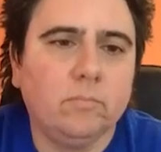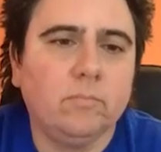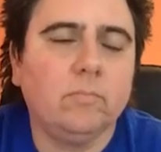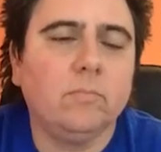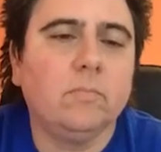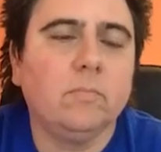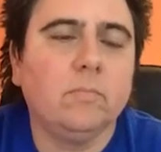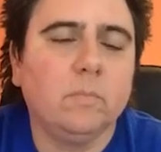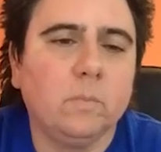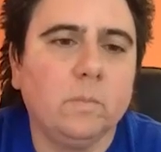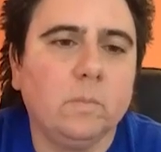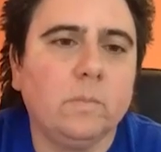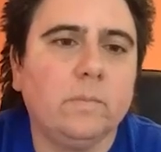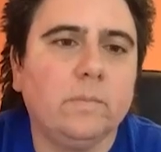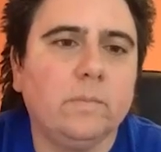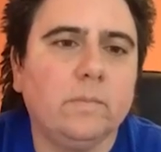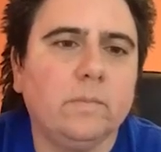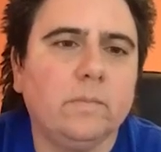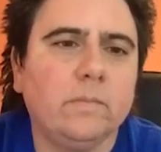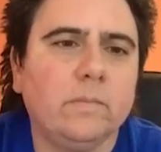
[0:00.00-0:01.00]

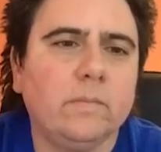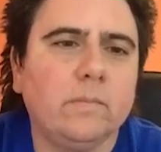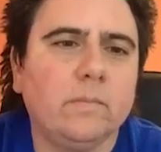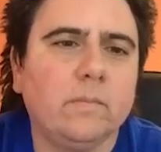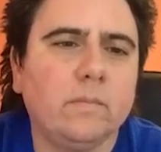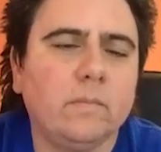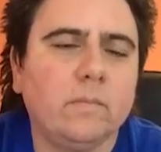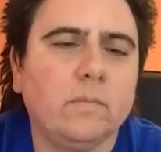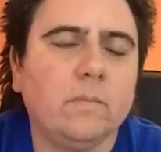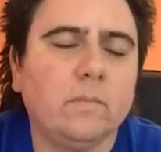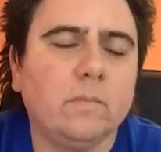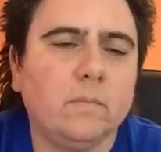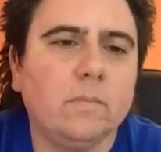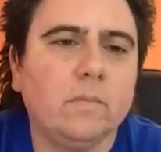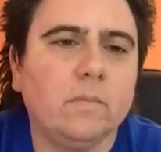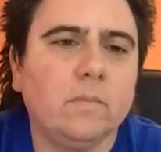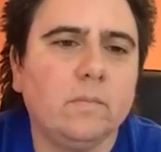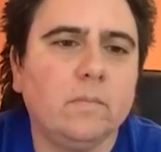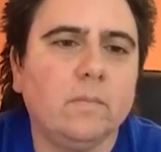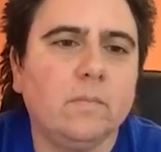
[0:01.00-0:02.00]

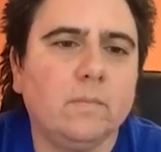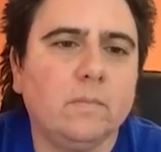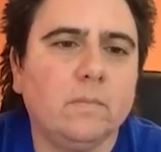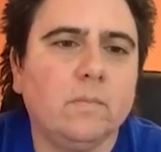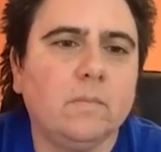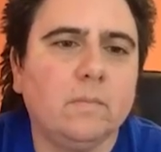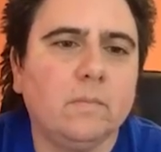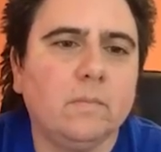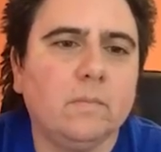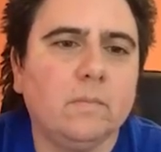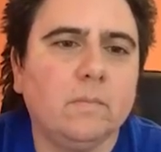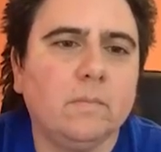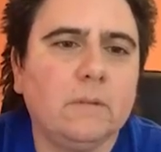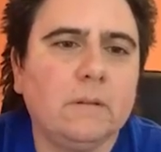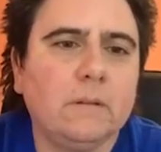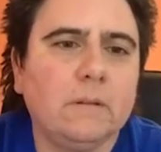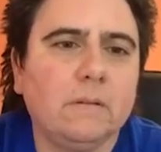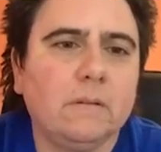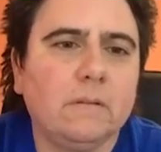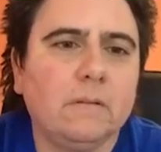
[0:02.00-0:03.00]

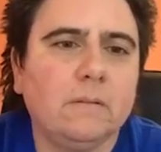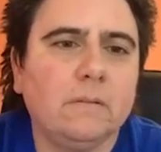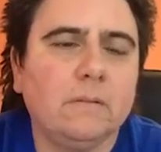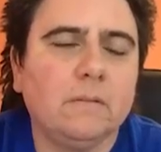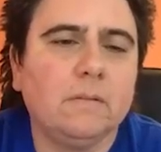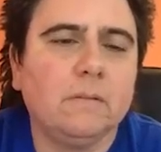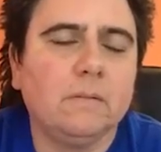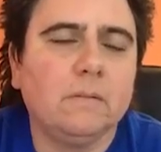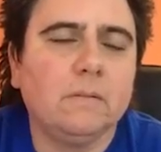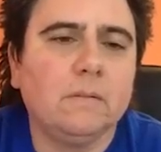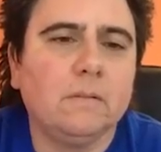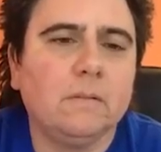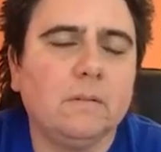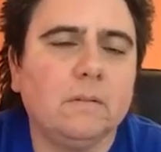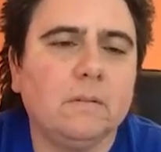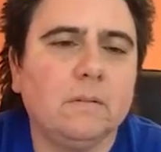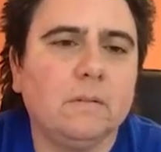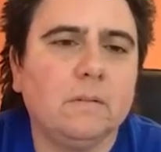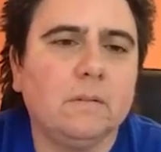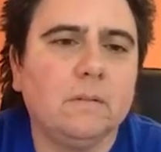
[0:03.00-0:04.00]

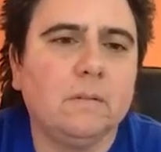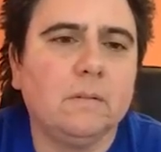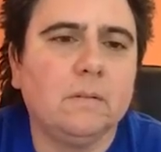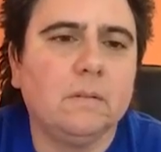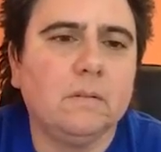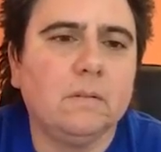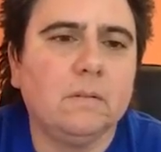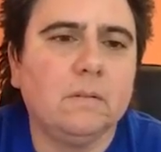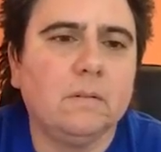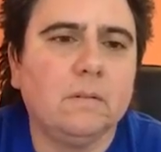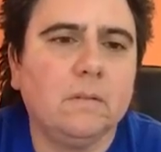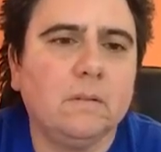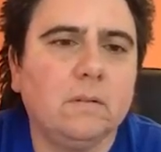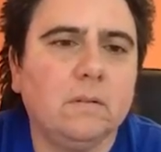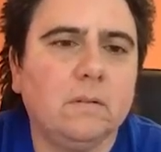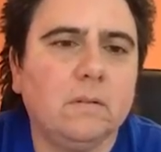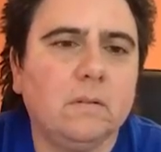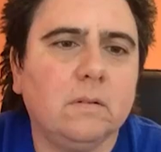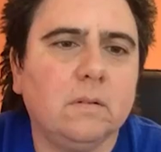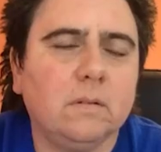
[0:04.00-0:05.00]

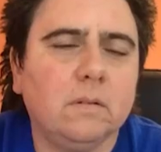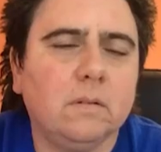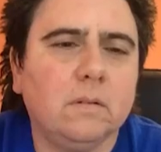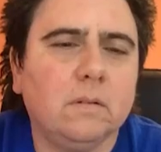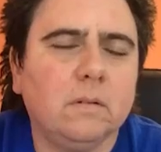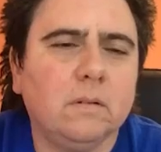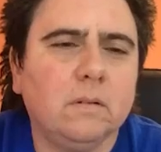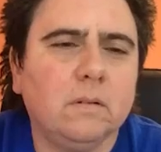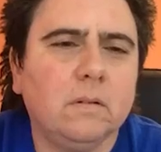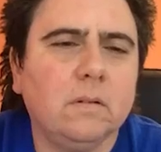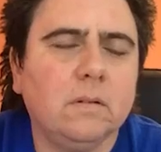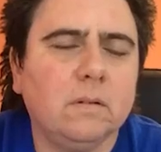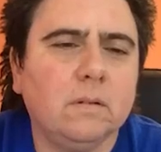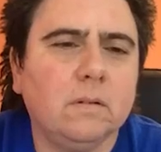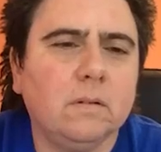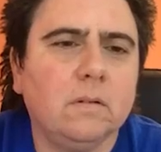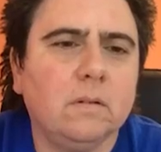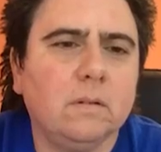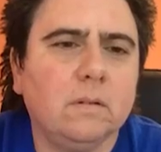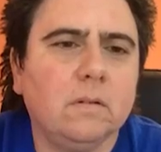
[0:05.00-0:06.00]

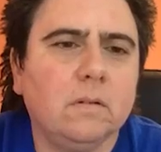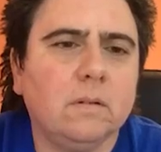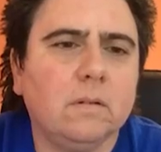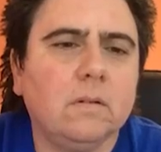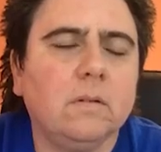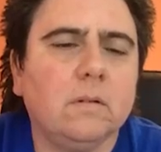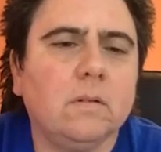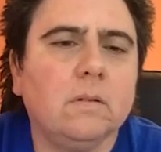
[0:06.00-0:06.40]
This person isn't speaking.